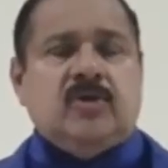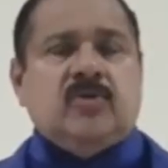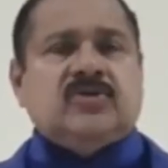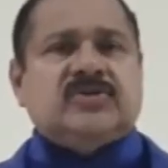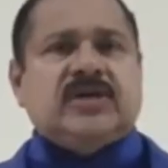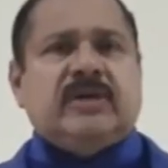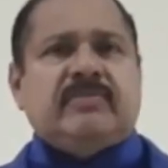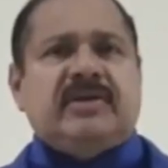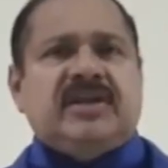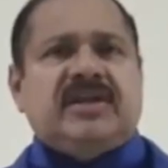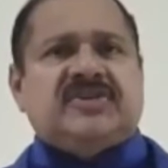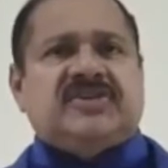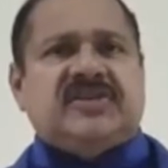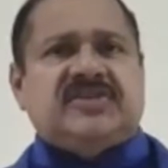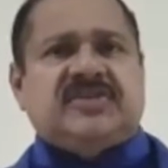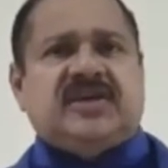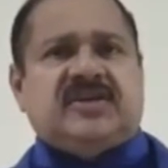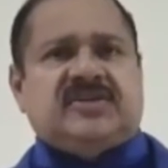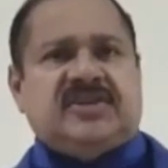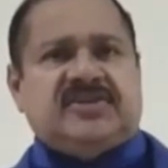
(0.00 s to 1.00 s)
Some
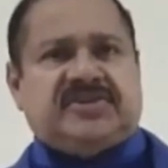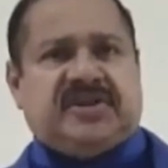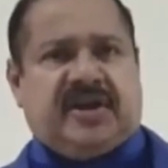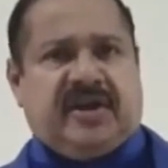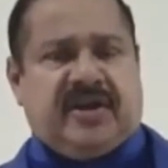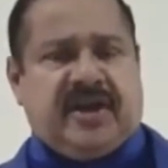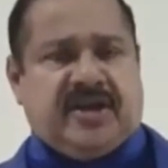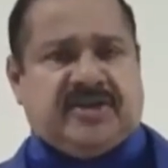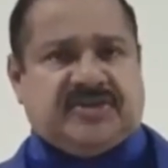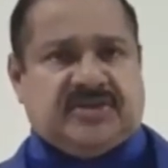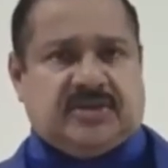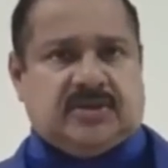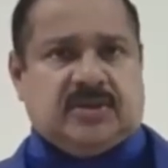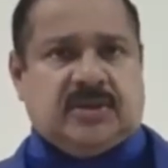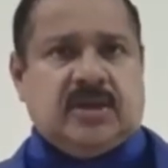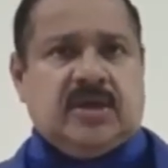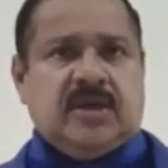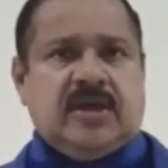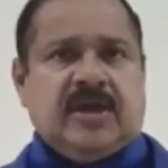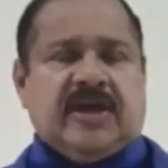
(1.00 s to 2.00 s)
industries are seasonal in nature.
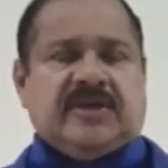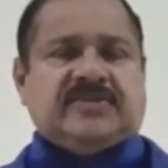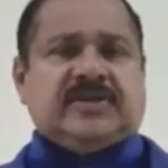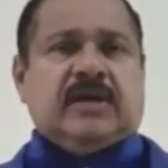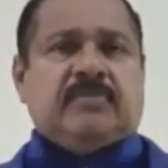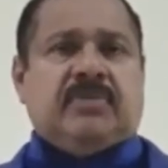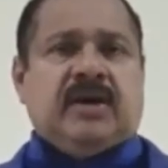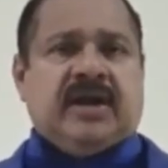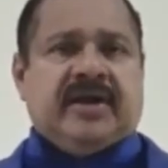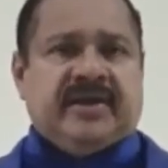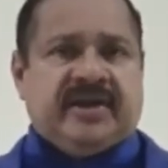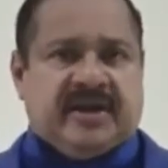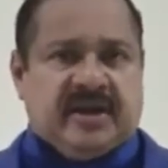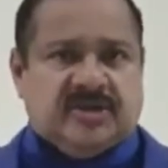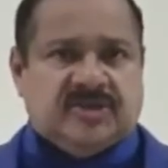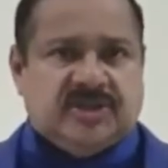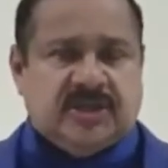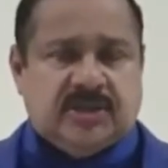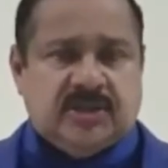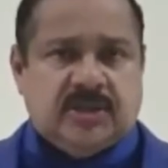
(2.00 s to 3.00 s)
Example,
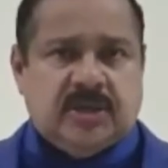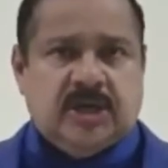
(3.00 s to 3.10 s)
agriculture,